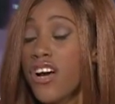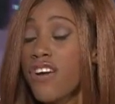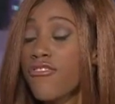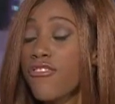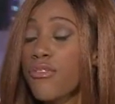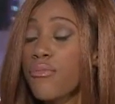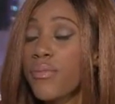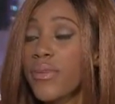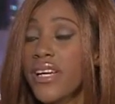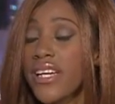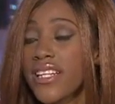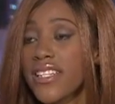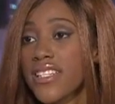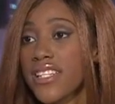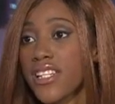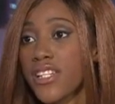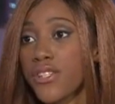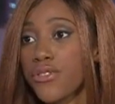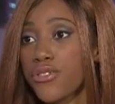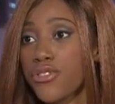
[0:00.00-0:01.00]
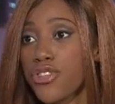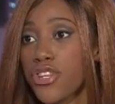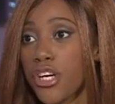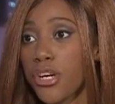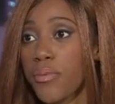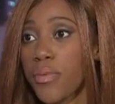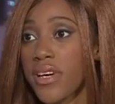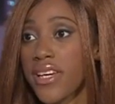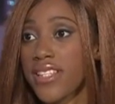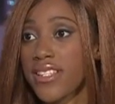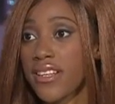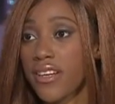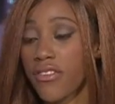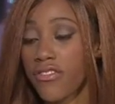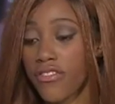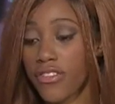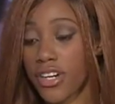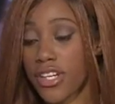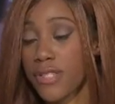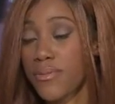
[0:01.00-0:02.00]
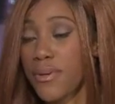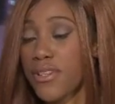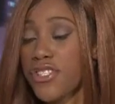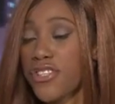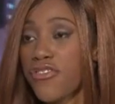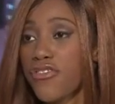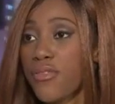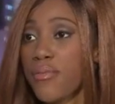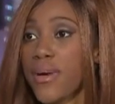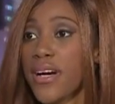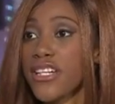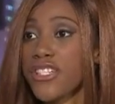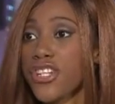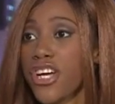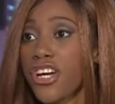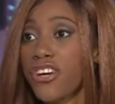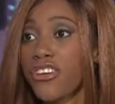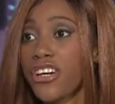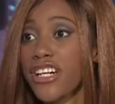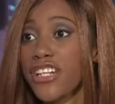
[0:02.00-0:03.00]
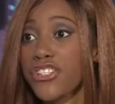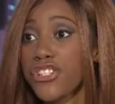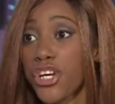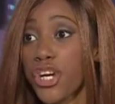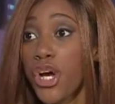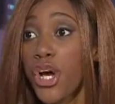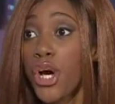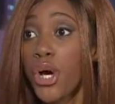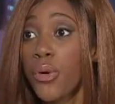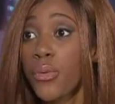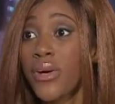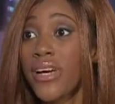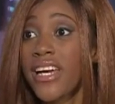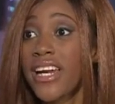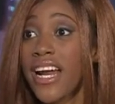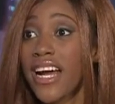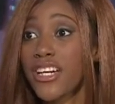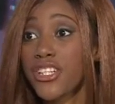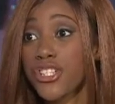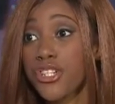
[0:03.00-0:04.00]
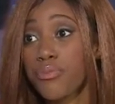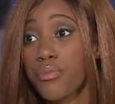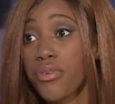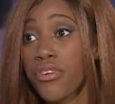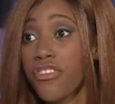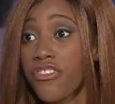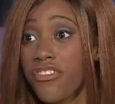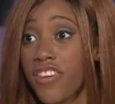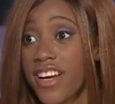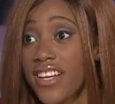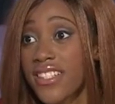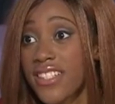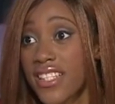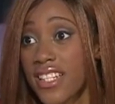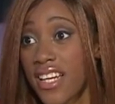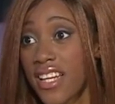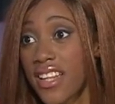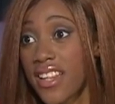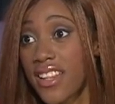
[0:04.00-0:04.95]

For me, it's a huge thing because, especially for my generation, we can actually prevent it.